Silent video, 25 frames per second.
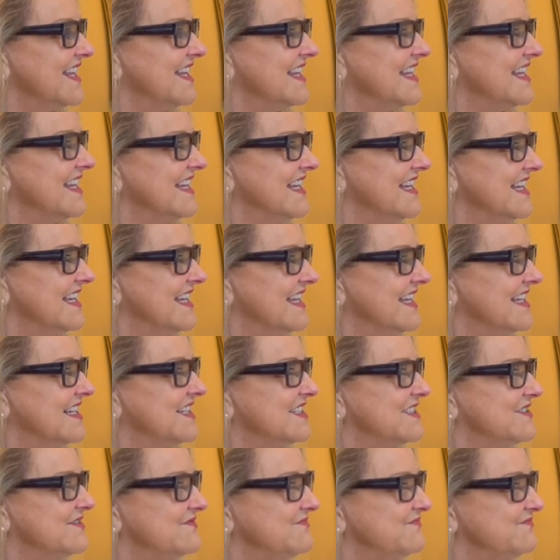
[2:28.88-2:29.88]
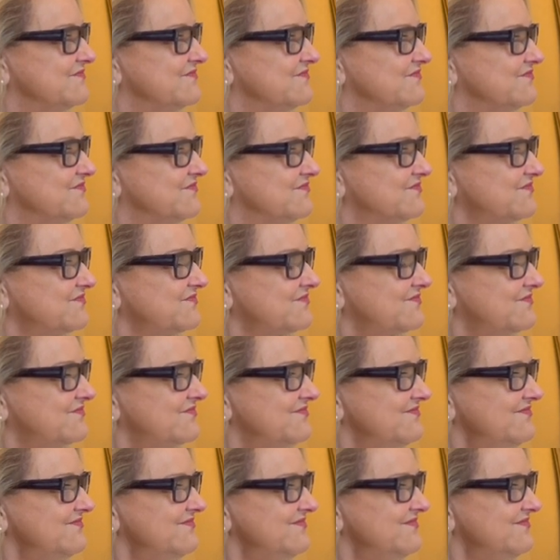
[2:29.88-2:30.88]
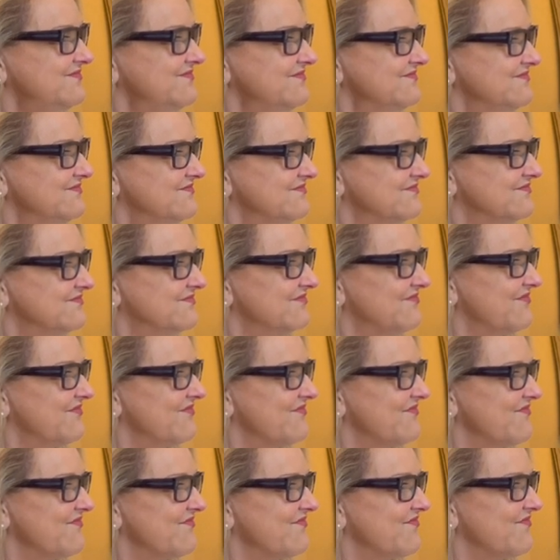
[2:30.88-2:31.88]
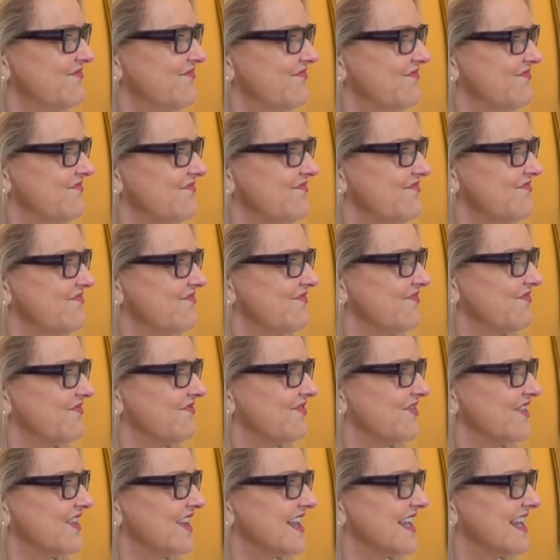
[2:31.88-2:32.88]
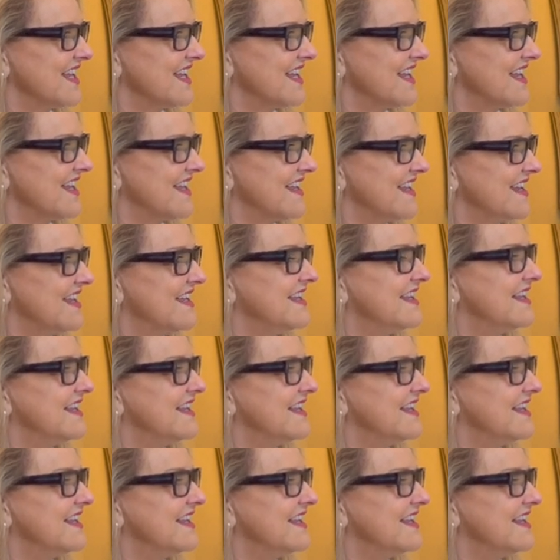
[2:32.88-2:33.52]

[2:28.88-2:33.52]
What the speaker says: (silent)